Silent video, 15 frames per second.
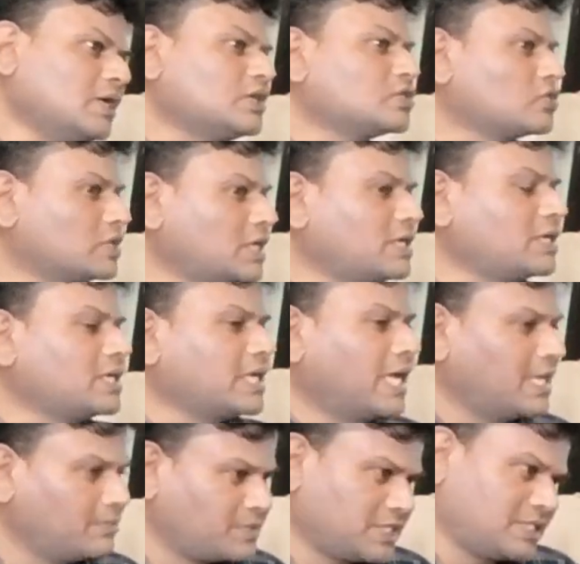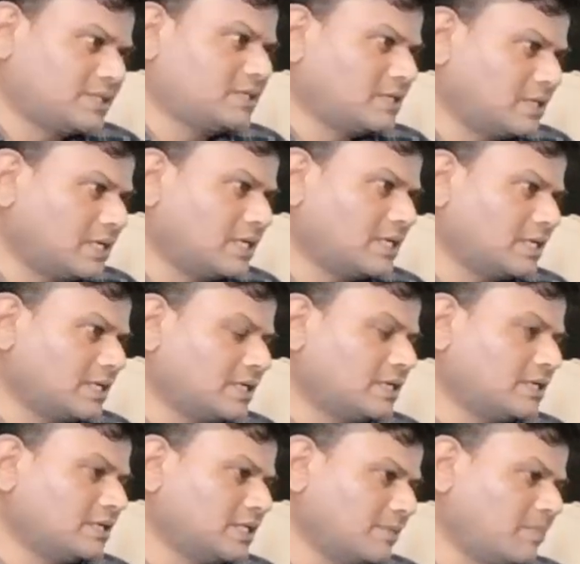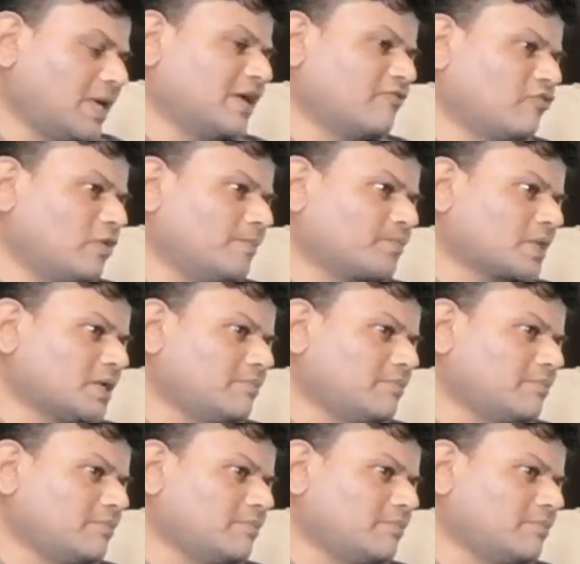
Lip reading: so that it helps the platform.